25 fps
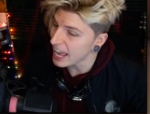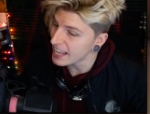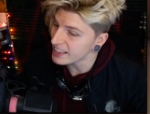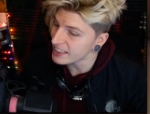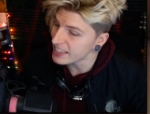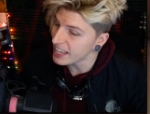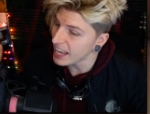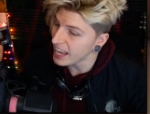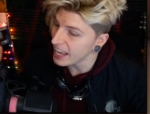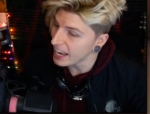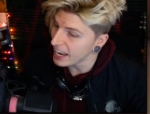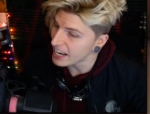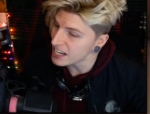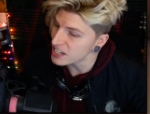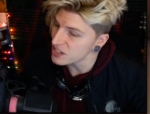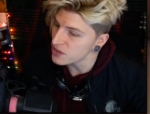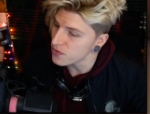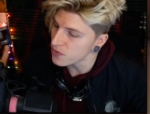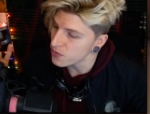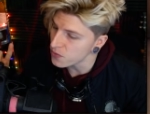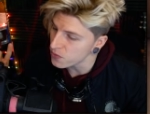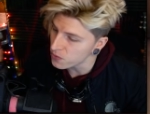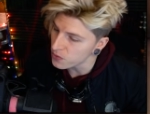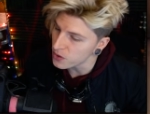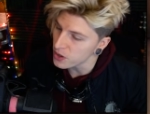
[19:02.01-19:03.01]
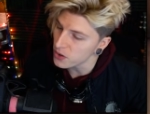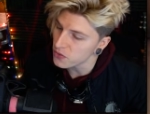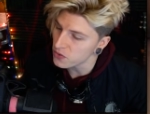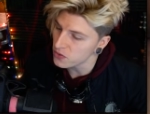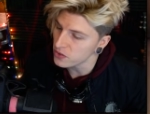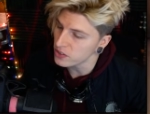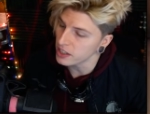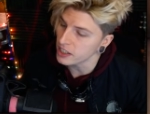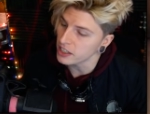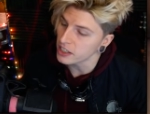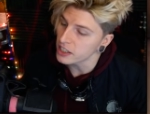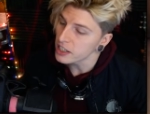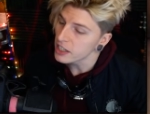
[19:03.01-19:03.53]
at the age of
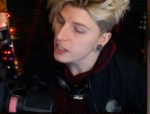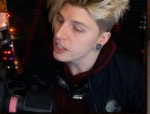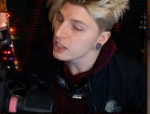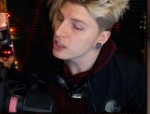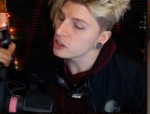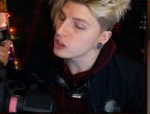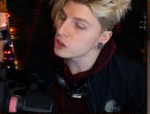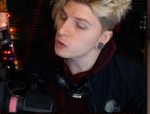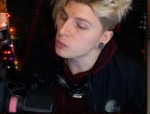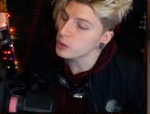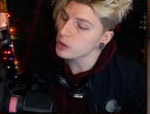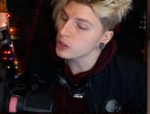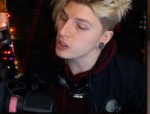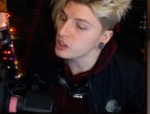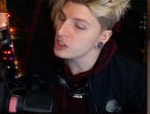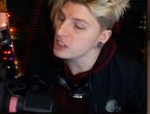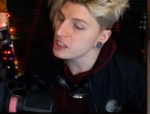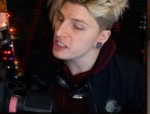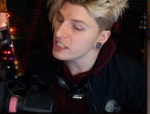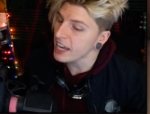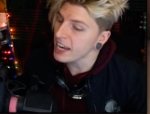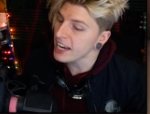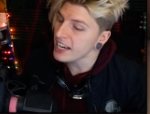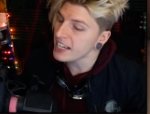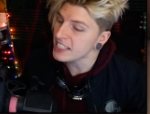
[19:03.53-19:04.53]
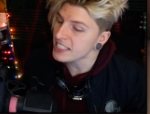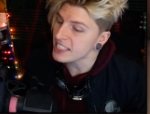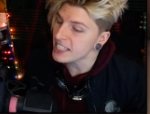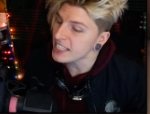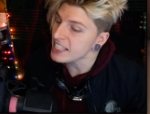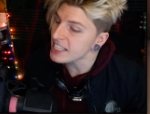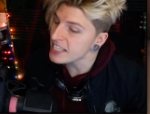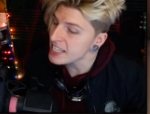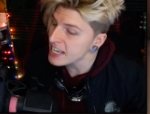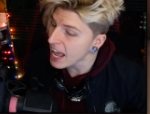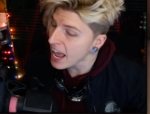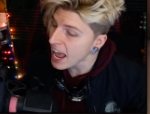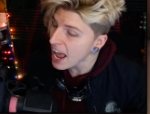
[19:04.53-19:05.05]
15. Just because she's
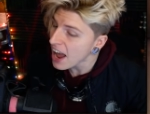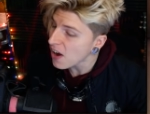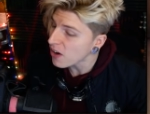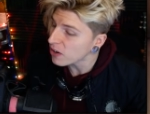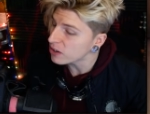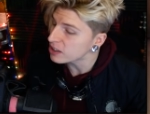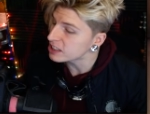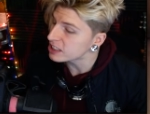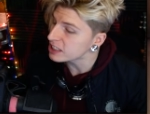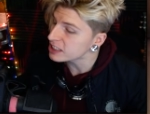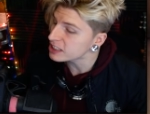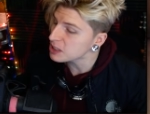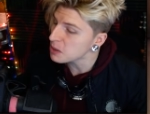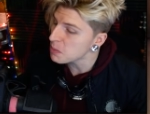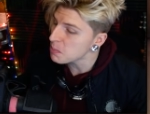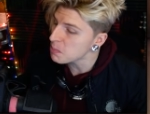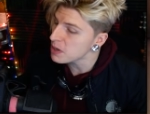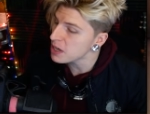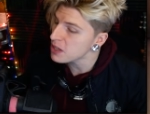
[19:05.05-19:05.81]
18 now doesn't